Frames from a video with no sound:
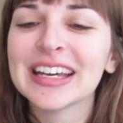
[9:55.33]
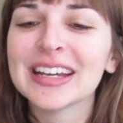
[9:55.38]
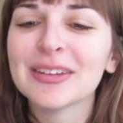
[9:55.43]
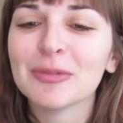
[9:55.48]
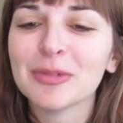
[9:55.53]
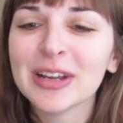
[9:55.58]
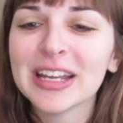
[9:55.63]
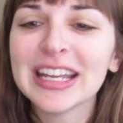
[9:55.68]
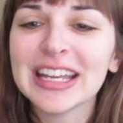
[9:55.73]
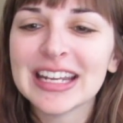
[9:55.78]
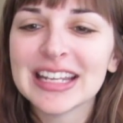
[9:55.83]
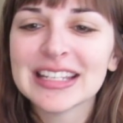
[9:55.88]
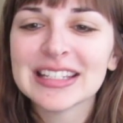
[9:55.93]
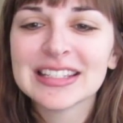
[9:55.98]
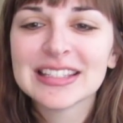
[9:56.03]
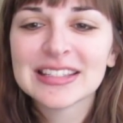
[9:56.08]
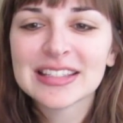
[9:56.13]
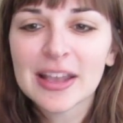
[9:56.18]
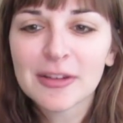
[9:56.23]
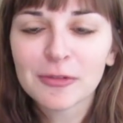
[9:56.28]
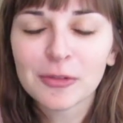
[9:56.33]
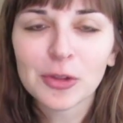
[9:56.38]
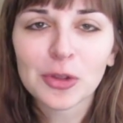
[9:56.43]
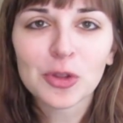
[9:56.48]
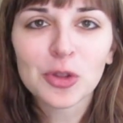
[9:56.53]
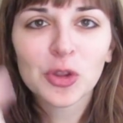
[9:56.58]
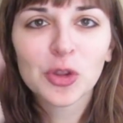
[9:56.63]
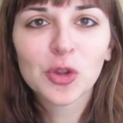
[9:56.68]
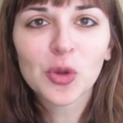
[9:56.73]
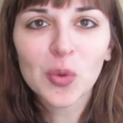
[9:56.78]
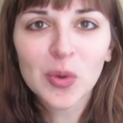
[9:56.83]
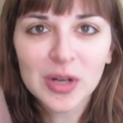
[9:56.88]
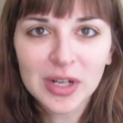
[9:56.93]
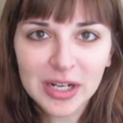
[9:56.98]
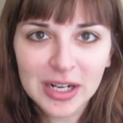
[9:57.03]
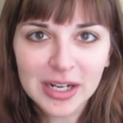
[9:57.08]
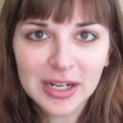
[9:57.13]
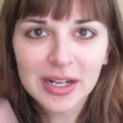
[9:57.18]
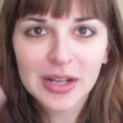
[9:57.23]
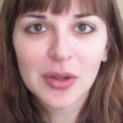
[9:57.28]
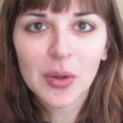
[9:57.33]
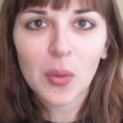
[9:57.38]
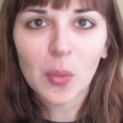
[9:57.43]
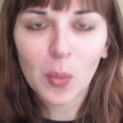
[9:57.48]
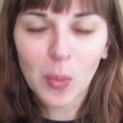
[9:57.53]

read several shorter